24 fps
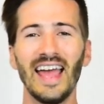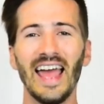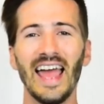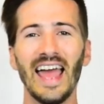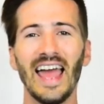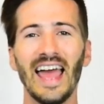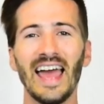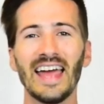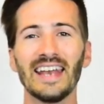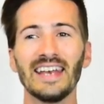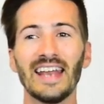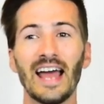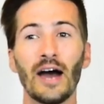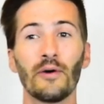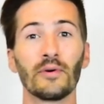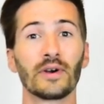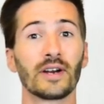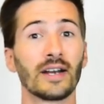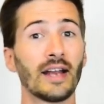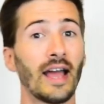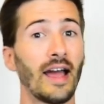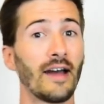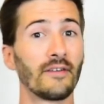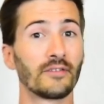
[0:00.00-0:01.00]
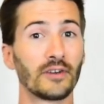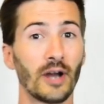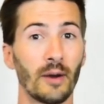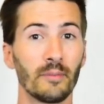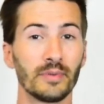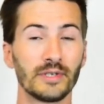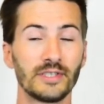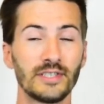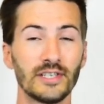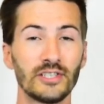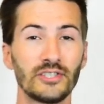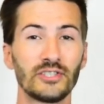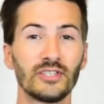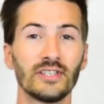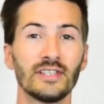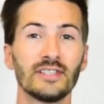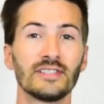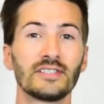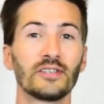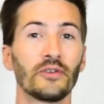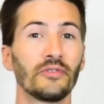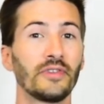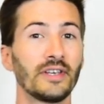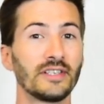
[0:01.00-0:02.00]
And now we're going to have
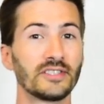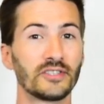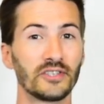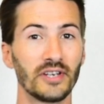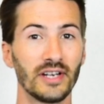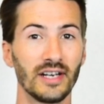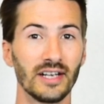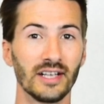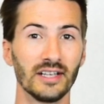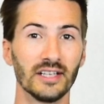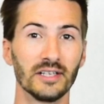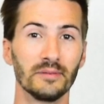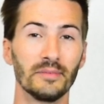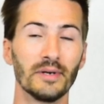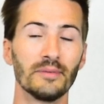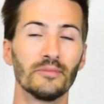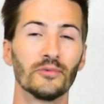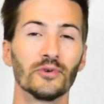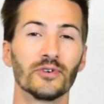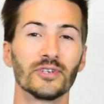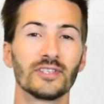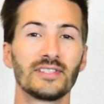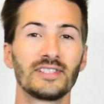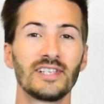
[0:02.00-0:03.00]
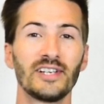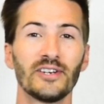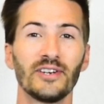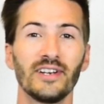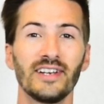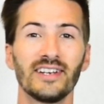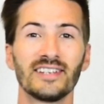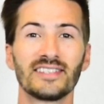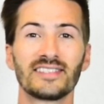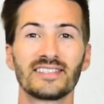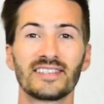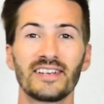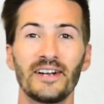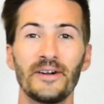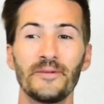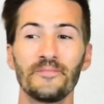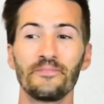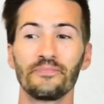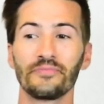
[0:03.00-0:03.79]
competition, so things are getting a little bit more serious.